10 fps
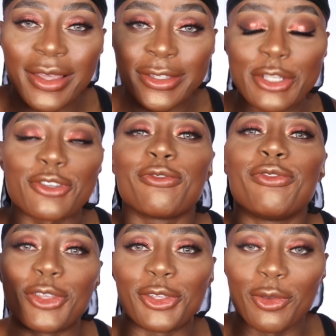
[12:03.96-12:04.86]
it a section
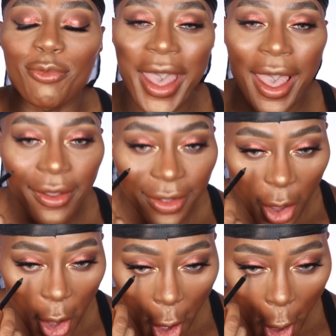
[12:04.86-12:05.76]
for you, Pat.
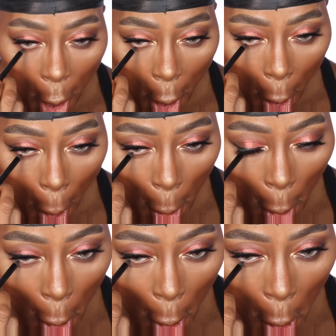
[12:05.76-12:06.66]

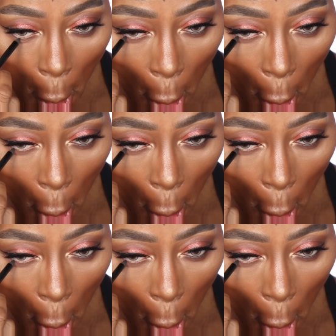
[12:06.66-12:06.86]
Okay.